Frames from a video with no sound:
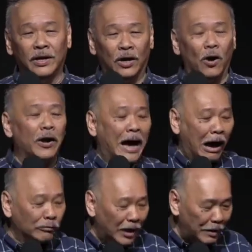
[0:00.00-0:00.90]
God,
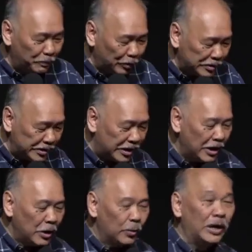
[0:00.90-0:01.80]
how do I proceed?
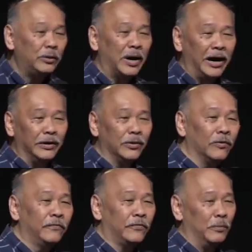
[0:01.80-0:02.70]
Where do I go
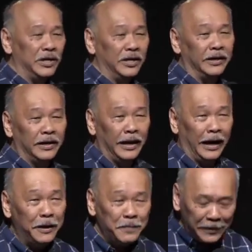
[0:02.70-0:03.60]
from here?
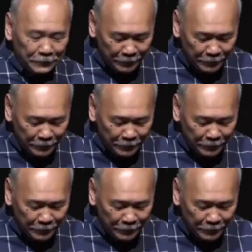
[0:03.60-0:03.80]
Amen?